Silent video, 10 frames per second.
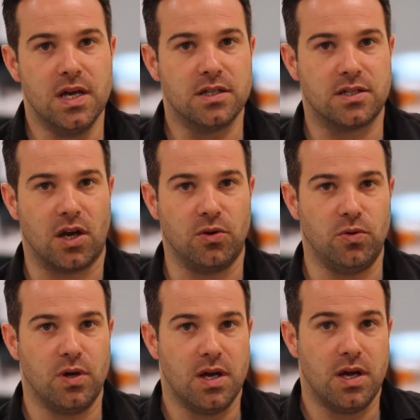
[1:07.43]
So
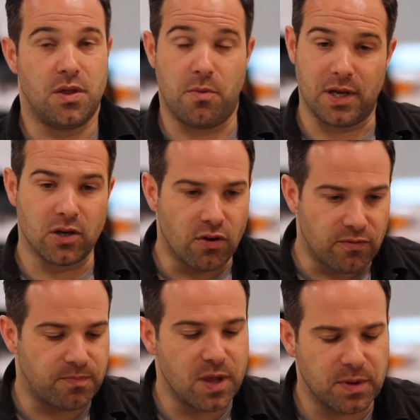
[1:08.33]

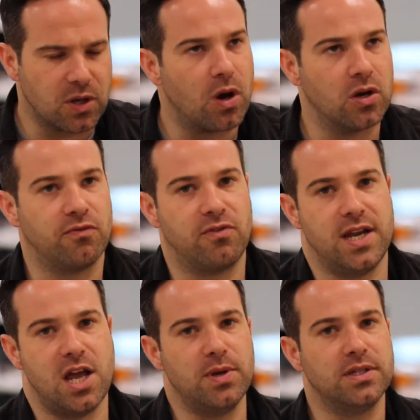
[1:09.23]
there'll be quite a lot of
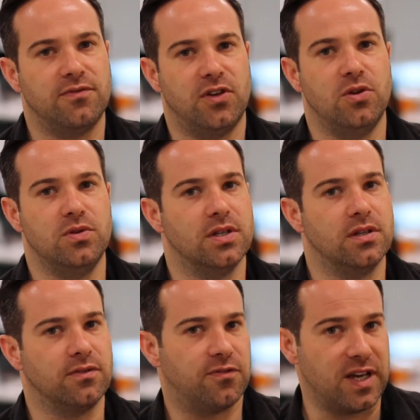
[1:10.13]
radio interviews
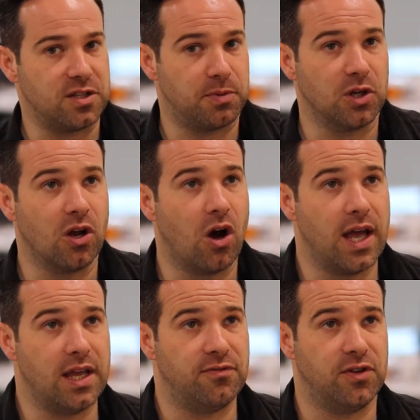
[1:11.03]
and Facebook
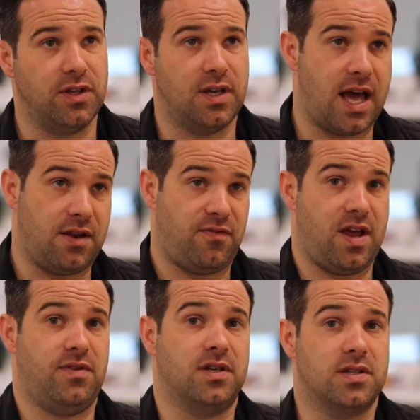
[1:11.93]
Live and
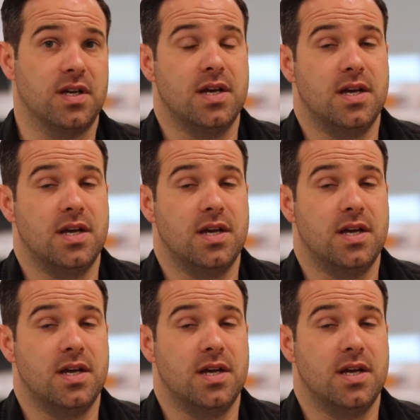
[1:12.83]
various